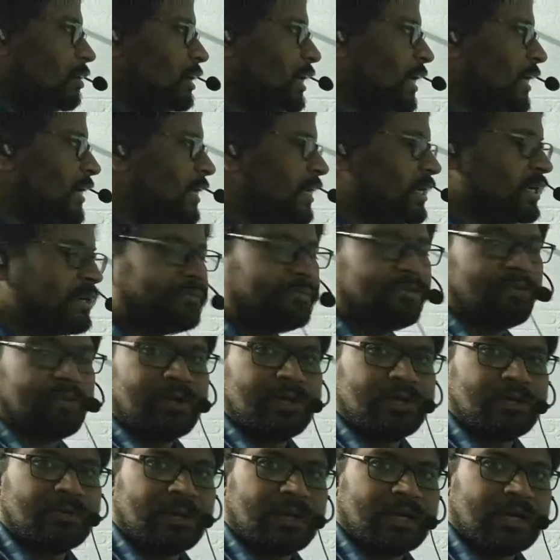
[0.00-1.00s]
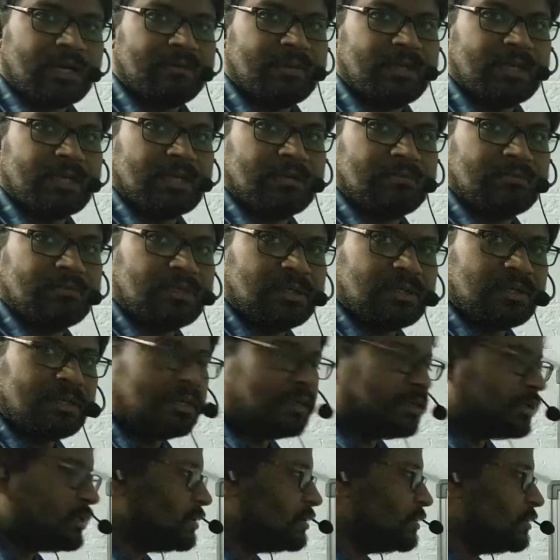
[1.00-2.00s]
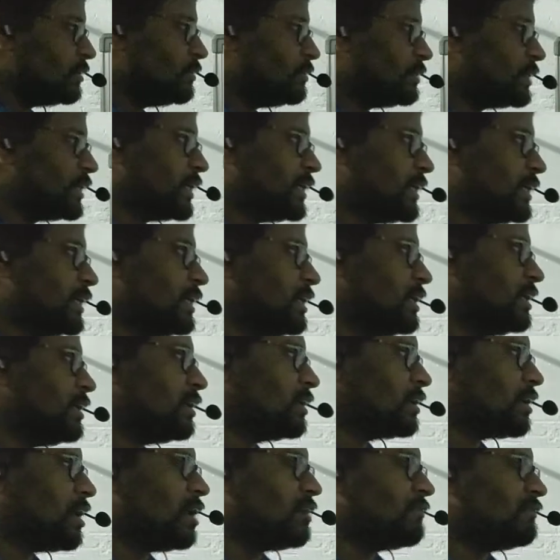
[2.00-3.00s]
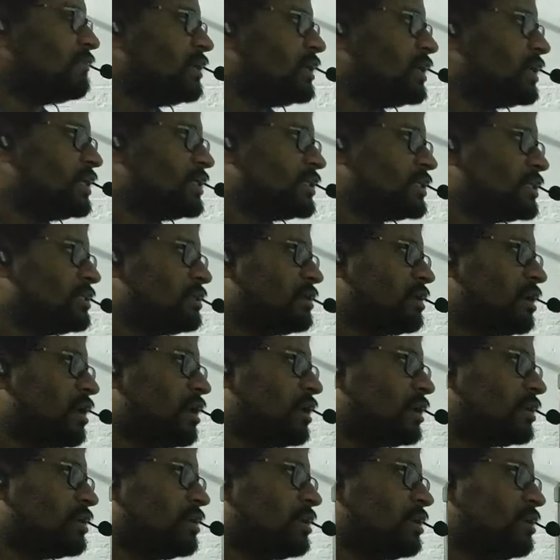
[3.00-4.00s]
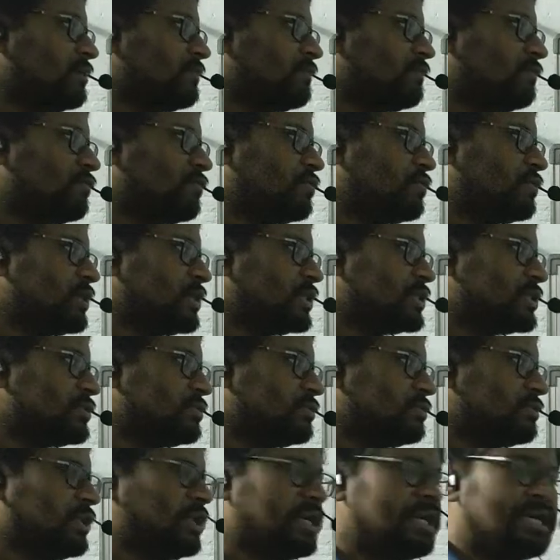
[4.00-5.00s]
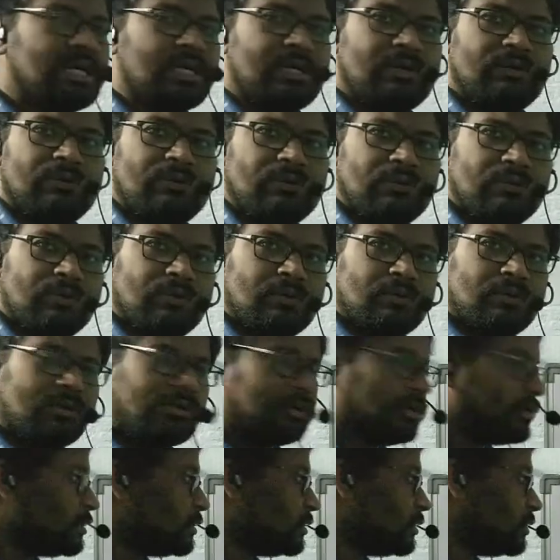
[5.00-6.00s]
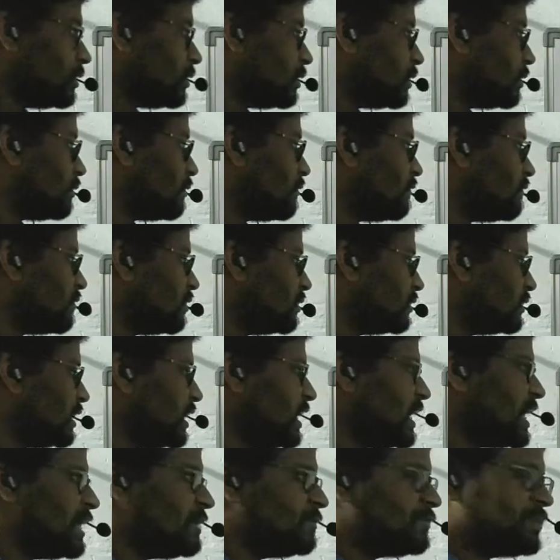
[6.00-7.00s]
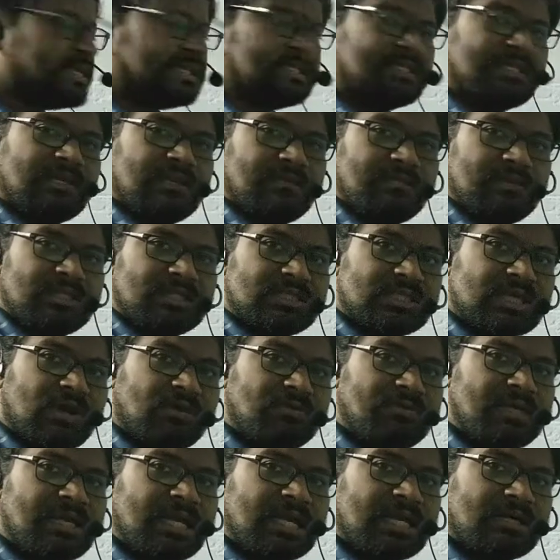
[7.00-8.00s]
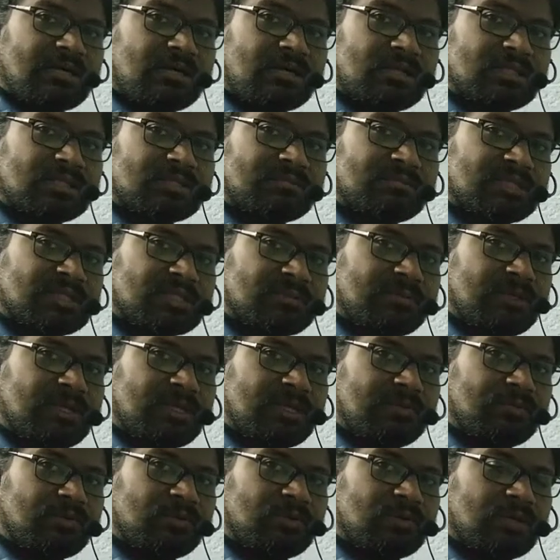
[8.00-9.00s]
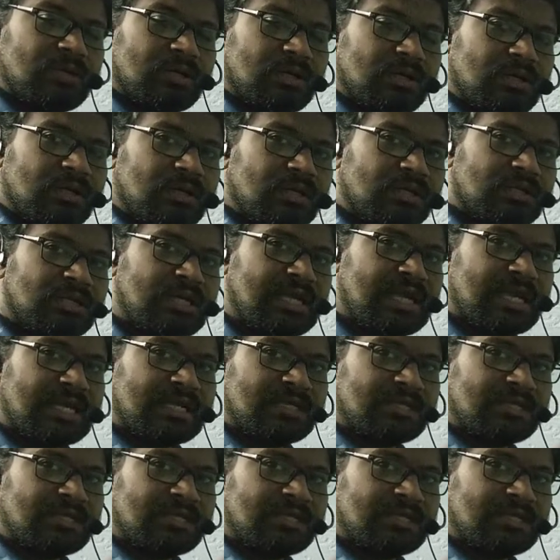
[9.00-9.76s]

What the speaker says: Titanium 22 atomic number. Okay. Configuration argon 4s2 3d2. Ti plus 3 means how many electrons must be removed? 3